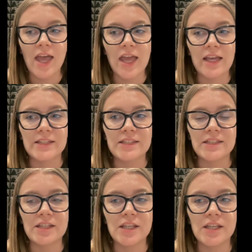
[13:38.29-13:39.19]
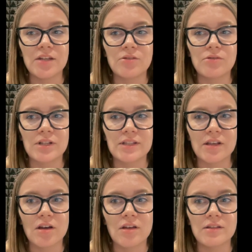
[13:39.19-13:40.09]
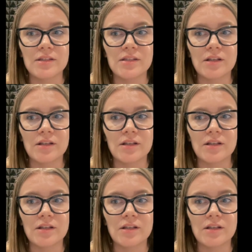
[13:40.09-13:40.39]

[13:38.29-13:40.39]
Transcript: as the results